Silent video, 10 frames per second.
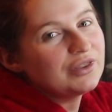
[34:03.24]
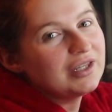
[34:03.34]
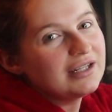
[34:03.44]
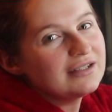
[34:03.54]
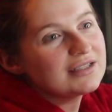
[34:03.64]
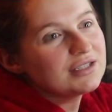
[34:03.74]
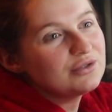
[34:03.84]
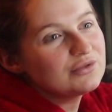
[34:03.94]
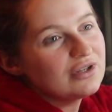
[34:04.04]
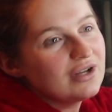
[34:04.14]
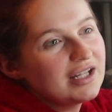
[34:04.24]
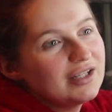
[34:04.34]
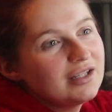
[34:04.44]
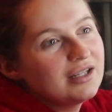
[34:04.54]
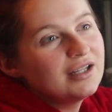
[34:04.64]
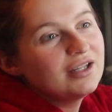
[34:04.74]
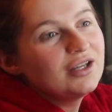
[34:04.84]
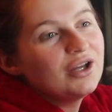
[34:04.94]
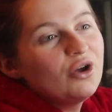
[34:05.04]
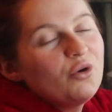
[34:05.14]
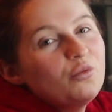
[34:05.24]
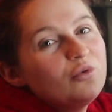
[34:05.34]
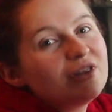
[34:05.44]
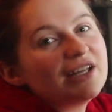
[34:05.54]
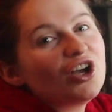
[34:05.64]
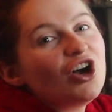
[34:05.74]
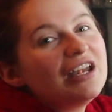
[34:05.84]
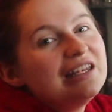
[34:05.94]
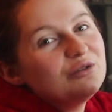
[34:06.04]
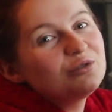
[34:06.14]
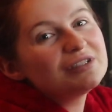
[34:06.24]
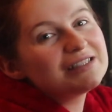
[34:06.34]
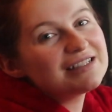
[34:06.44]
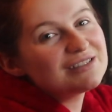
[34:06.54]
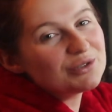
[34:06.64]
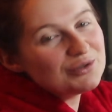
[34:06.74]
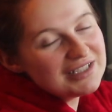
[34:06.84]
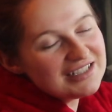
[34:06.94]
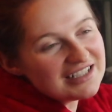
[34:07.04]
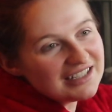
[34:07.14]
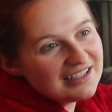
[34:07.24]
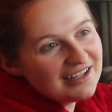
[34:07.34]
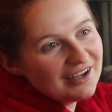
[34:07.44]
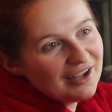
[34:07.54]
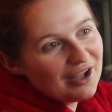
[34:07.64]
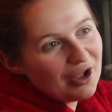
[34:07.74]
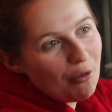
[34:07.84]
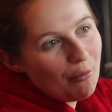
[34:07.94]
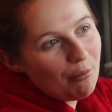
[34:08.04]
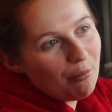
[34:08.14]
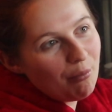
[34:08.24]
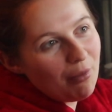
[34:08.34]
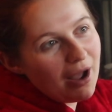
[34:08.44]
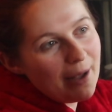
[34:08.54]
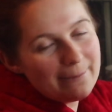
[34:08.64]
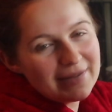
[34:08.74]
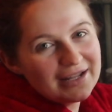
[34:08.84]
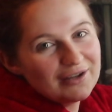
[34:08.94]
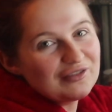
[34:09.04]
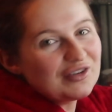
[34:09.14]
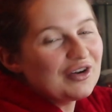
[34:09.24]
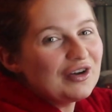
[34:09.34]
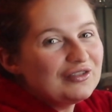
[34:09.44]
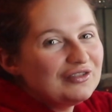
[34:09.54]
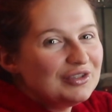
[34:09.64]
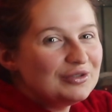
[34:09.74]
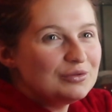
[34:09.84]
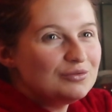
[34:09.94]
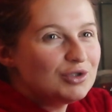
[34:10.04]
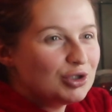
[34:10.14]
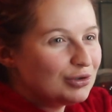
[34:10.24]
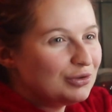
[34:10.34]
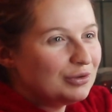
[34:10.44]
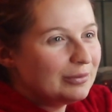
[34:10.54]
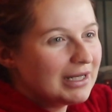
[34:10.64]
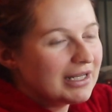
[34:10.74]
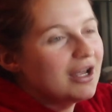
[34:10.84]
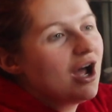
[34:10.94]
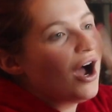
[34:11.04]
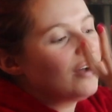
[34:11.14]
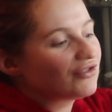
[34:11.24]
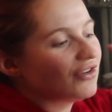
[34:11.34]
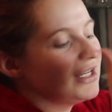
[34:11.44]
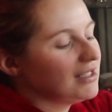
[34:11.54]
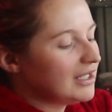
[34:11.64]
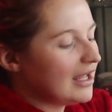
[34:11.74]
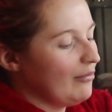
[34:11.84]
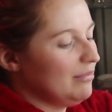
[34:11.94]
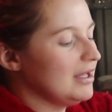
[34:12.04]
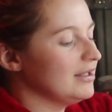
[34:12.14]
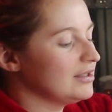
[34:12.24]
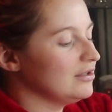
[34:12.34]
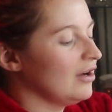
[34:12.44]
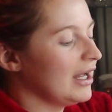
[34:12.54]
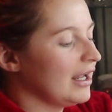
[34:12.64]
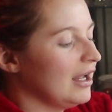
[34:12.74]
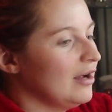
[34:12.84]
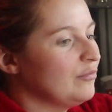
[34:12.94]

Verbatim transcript: things? And I was like, well, they are little because they're so diddy, but I may have got a few too many. I've tried to get bits like